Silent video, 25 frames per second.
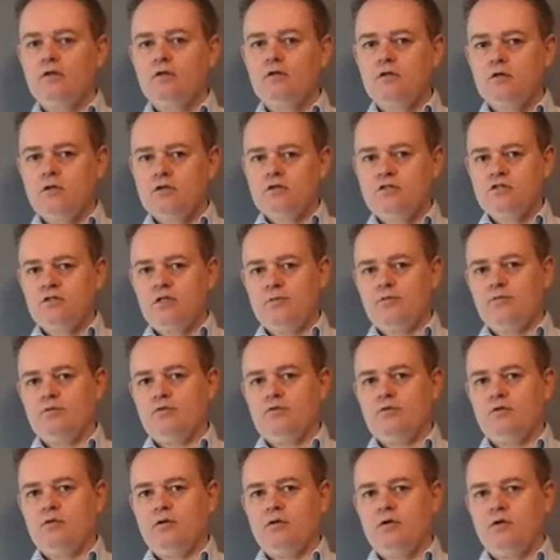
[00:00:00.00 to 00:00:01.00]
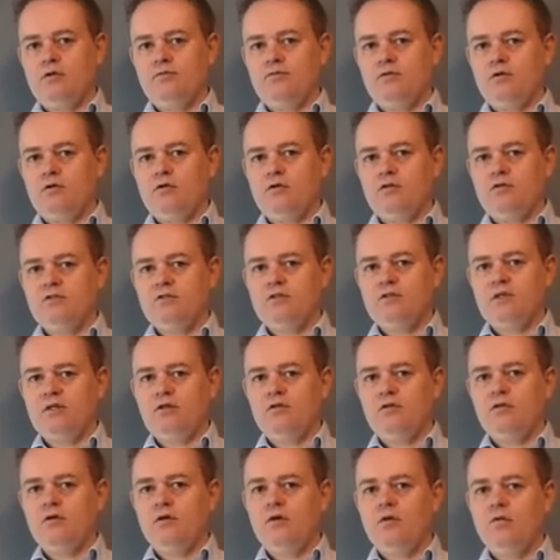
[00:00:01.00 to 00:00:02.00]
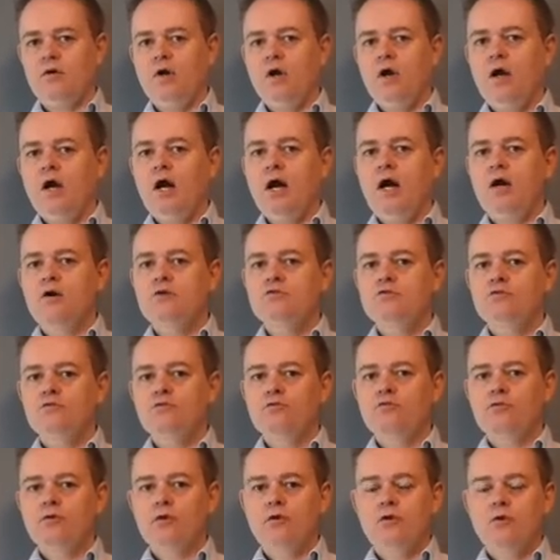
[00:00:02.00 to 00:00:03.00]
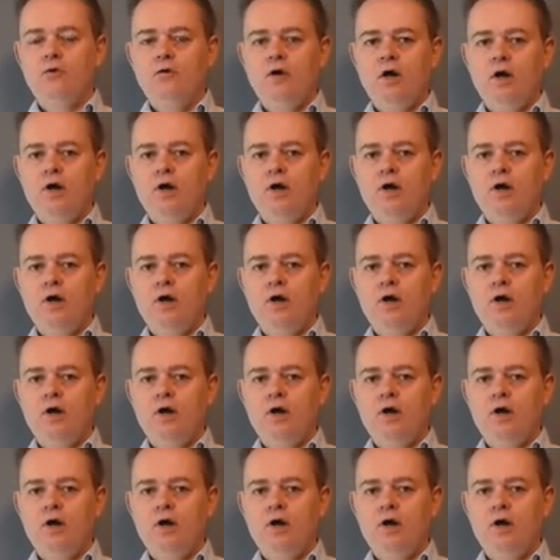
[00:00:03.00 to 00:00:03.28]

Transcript: concept of the content. How's the flow,